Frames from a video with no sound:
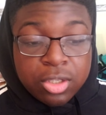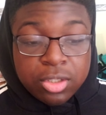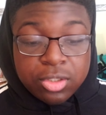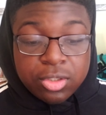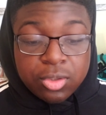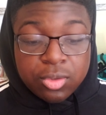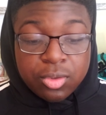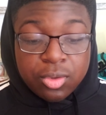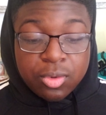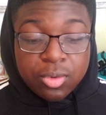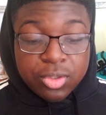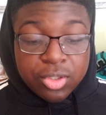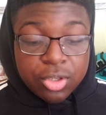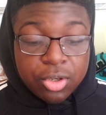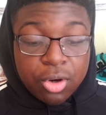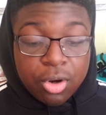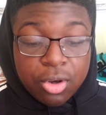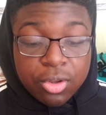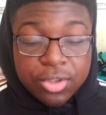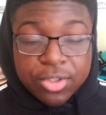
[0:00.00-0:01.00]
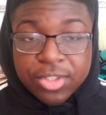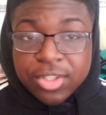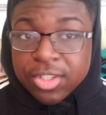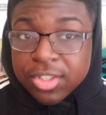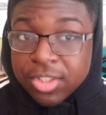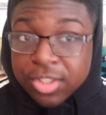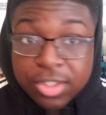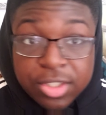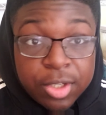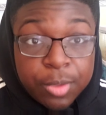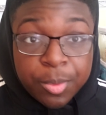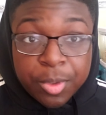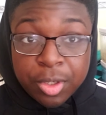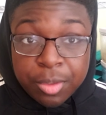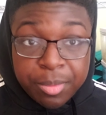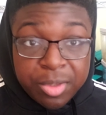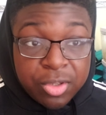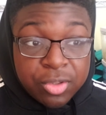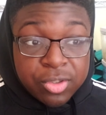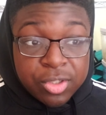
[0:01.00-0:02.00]
So those are all the seasonings that we're
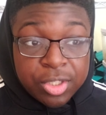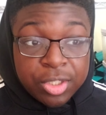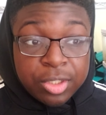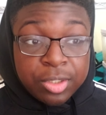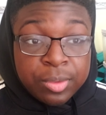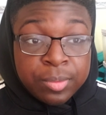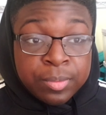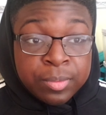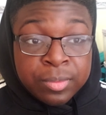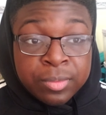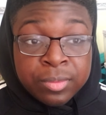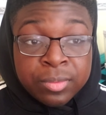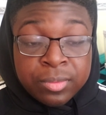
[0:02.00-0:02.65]
going to be using.